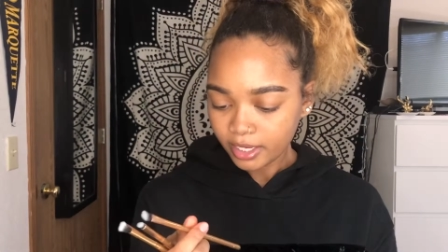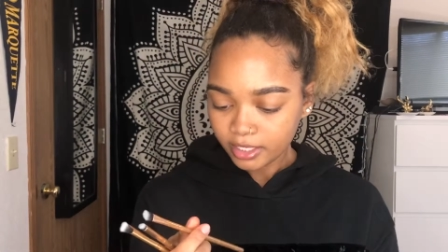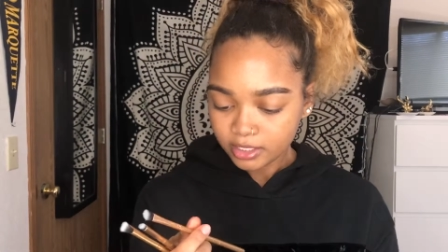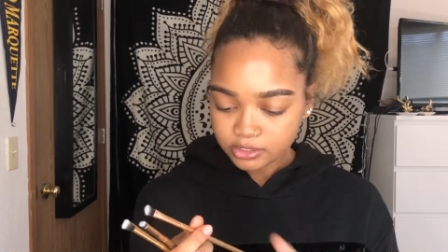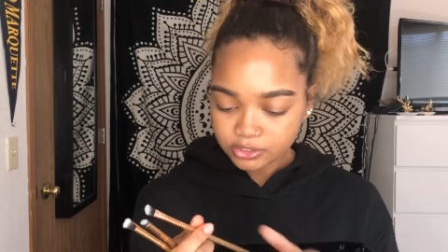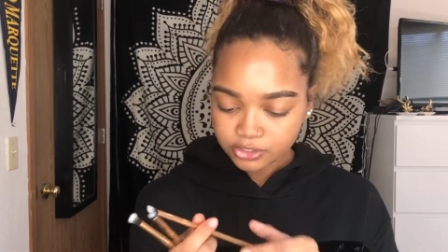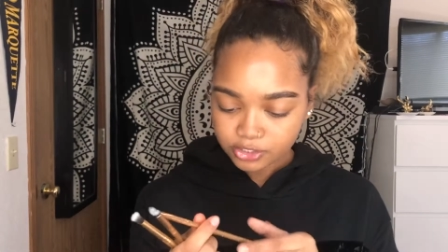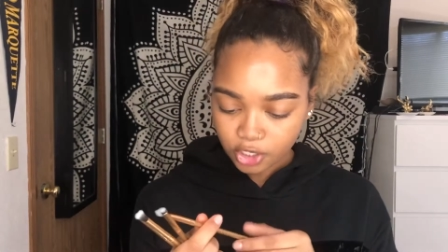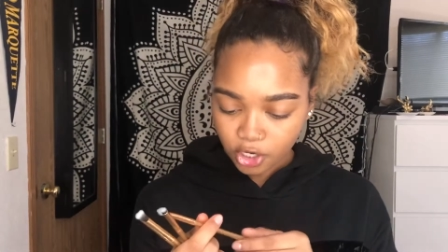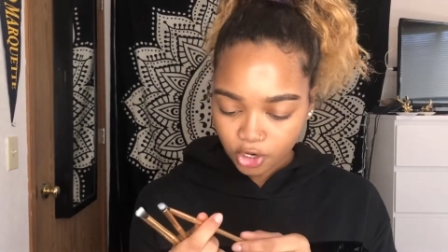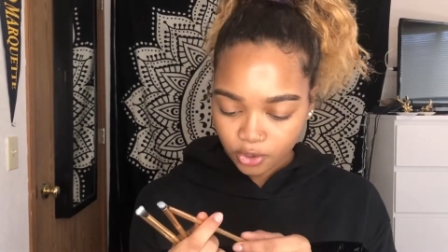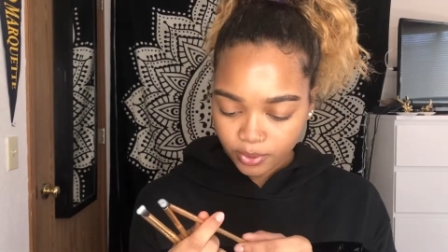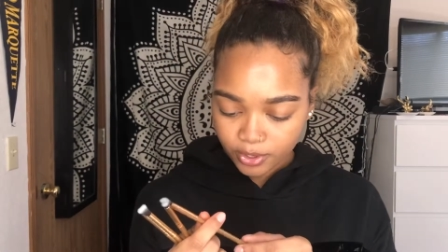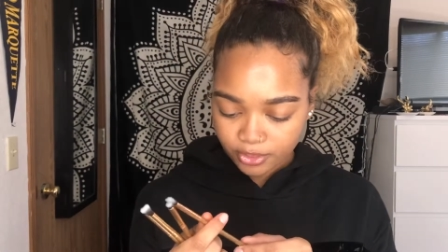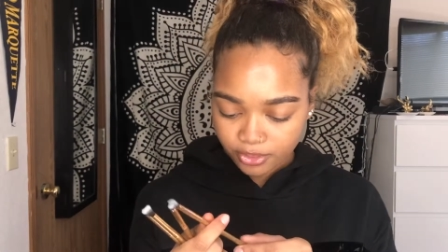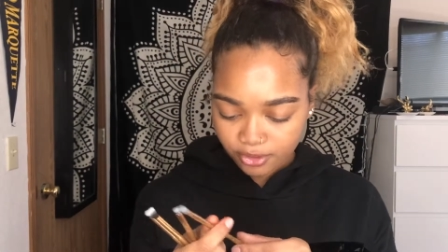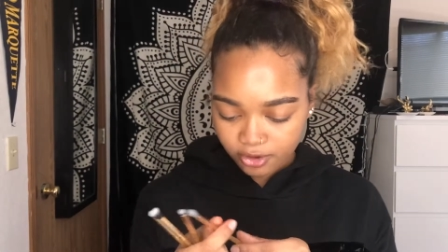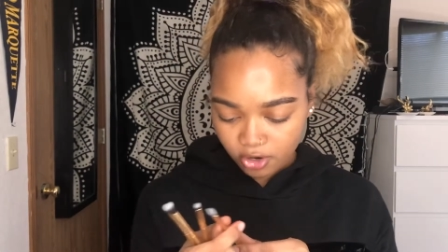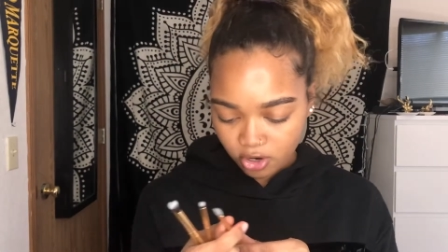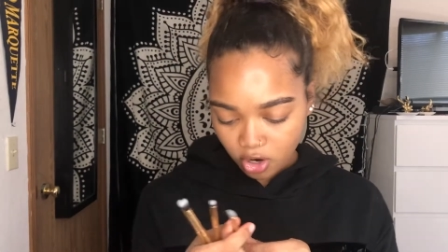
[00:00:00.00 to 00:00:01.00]
So
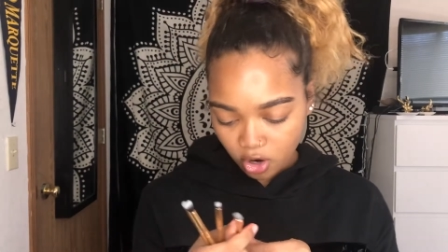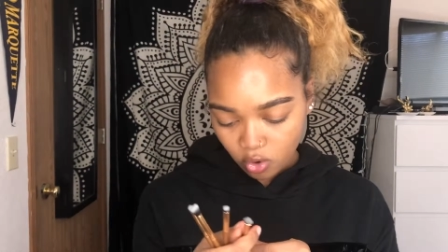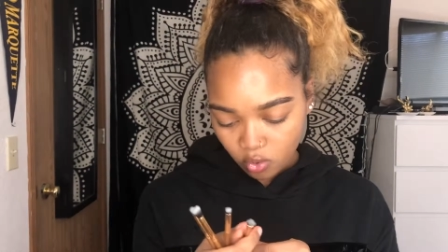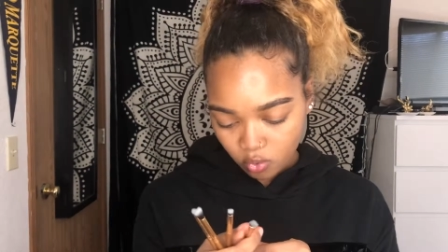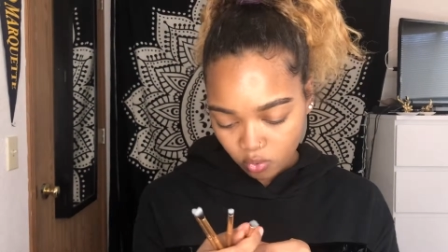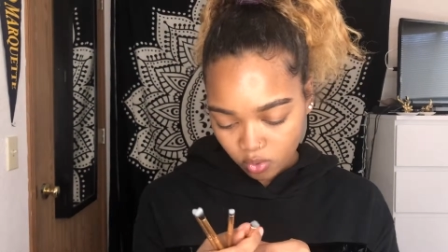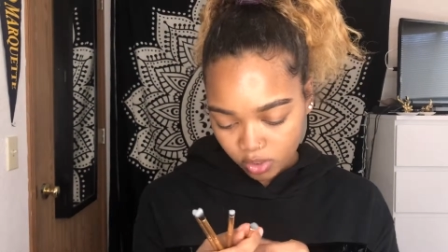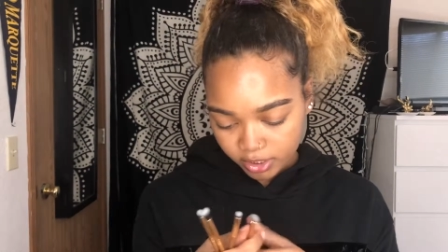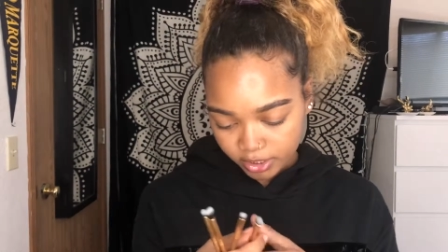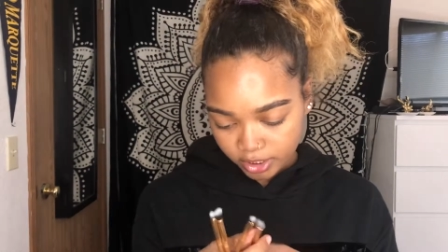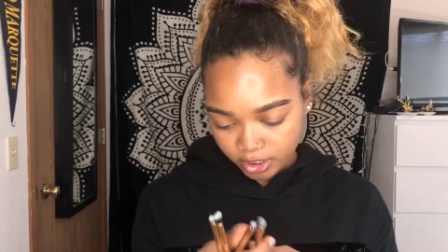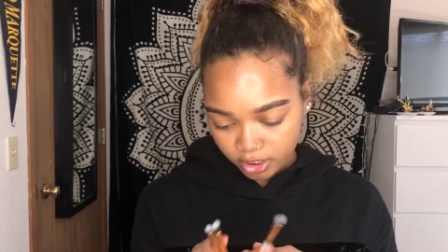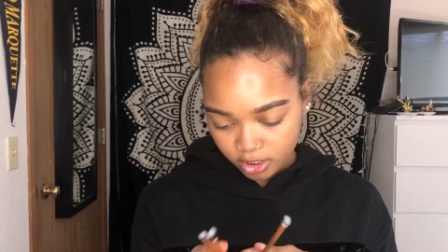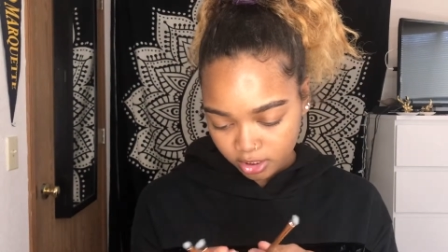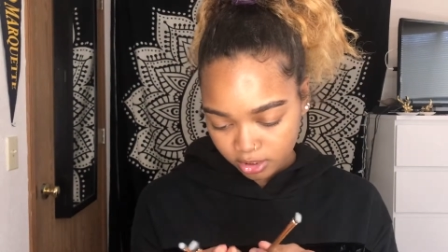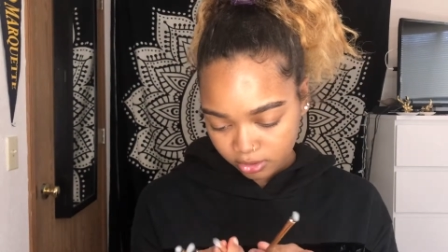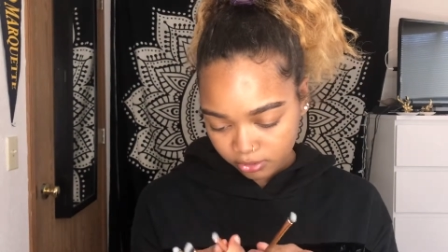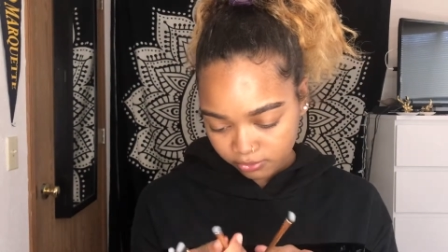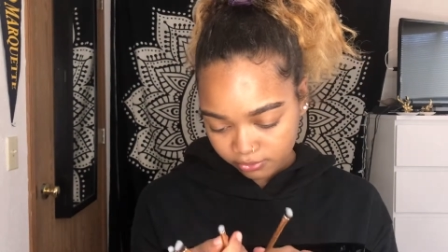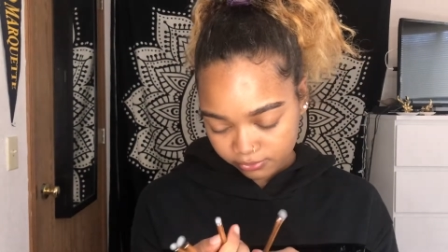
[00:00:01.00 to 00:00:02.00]
the
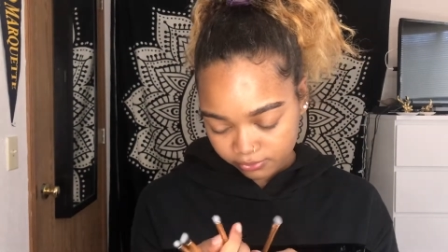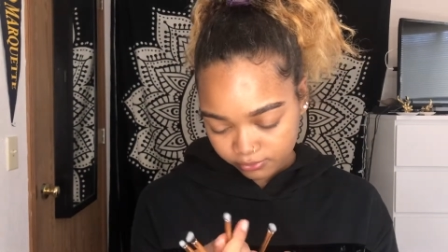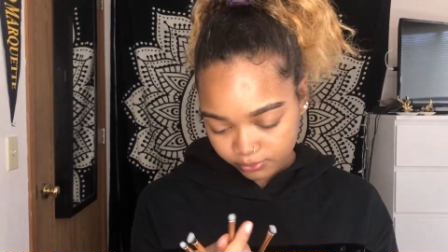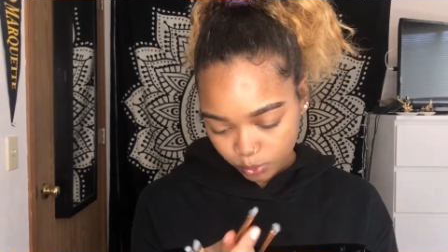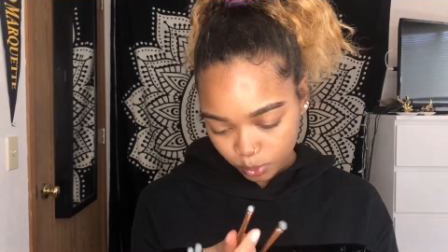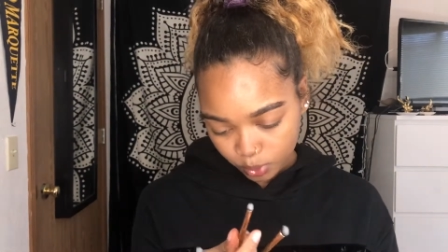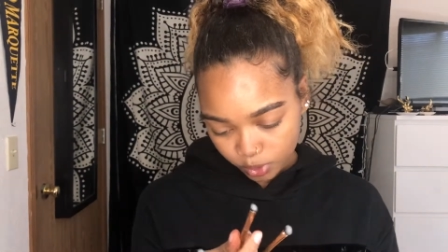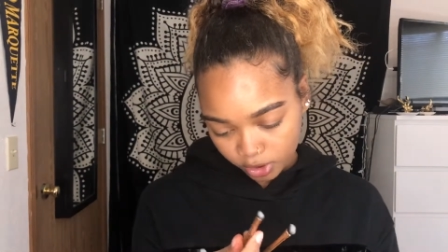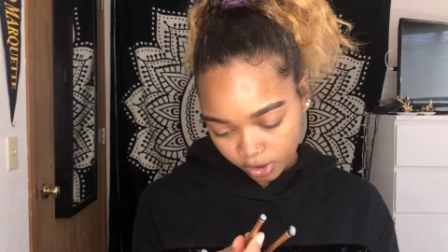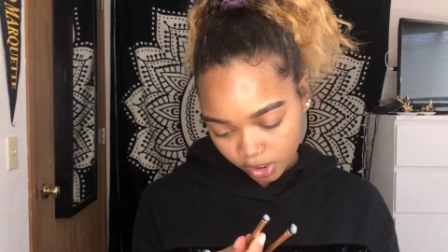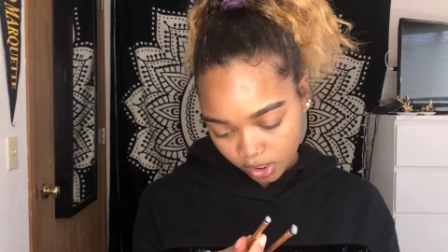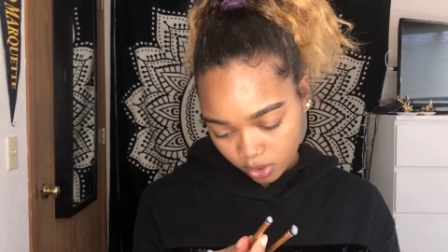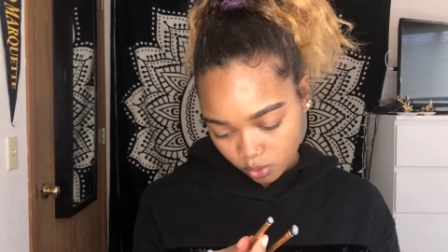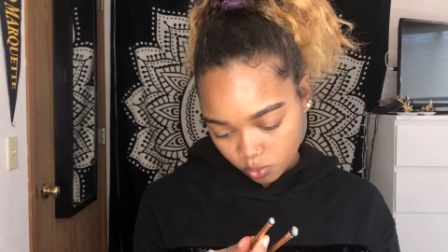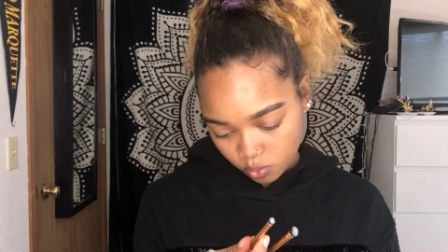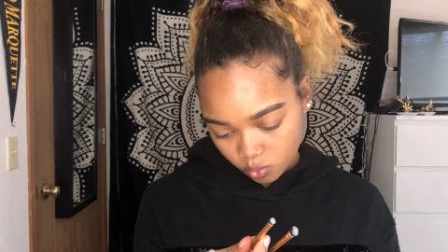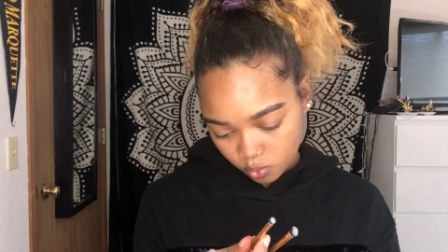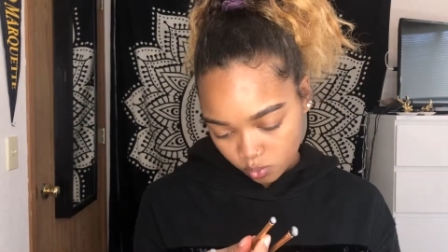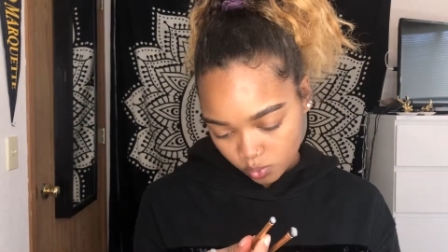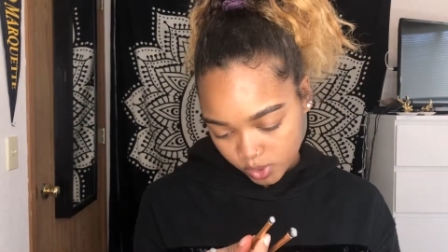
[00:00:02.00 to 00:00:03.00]

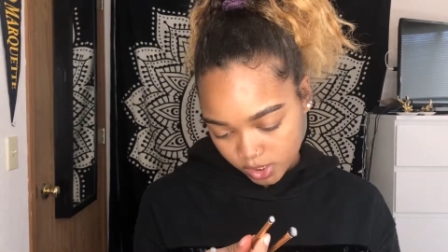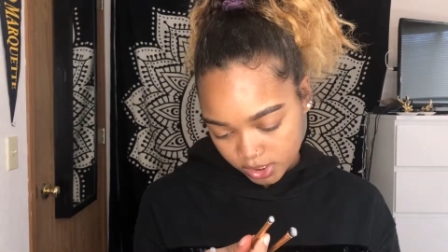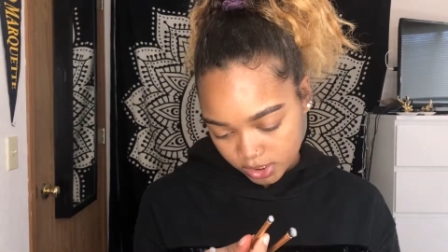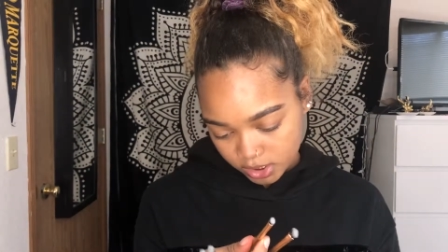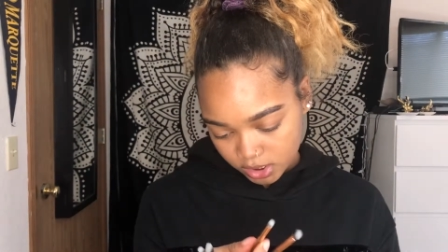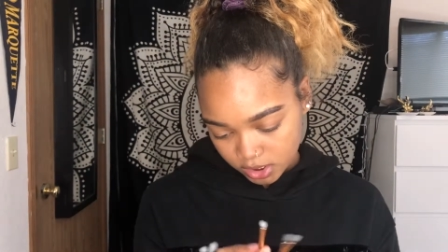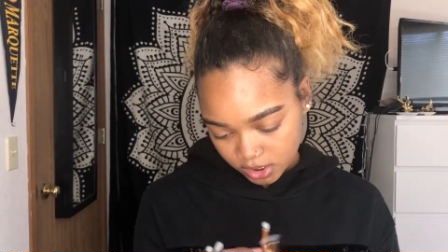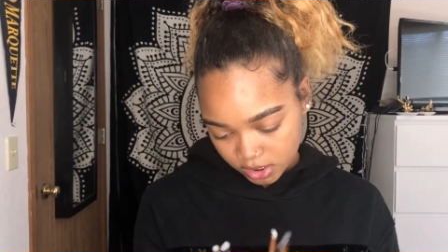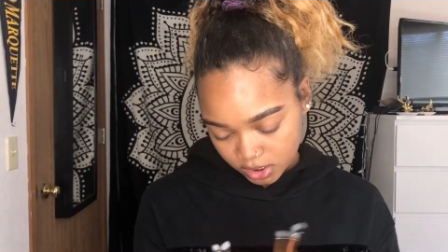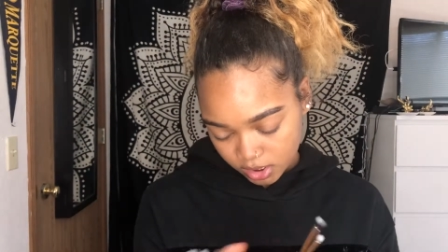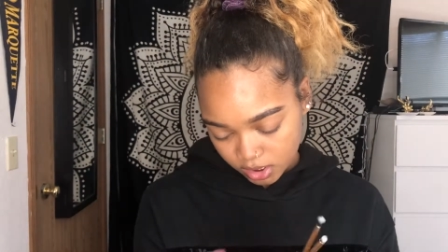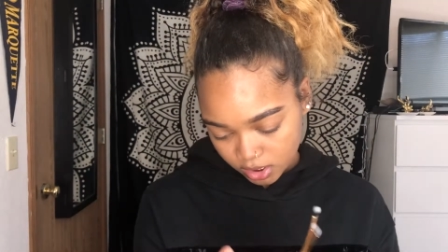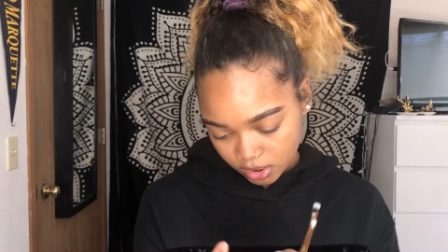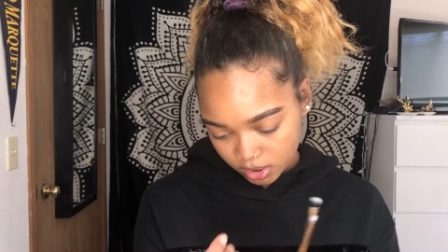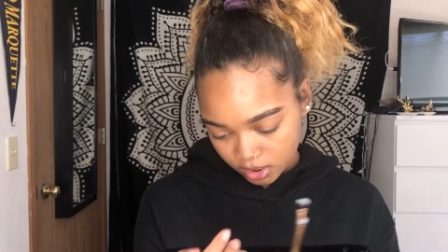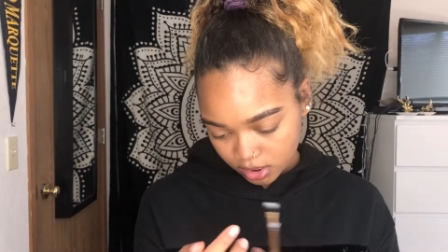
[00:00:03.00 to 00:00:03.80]
141,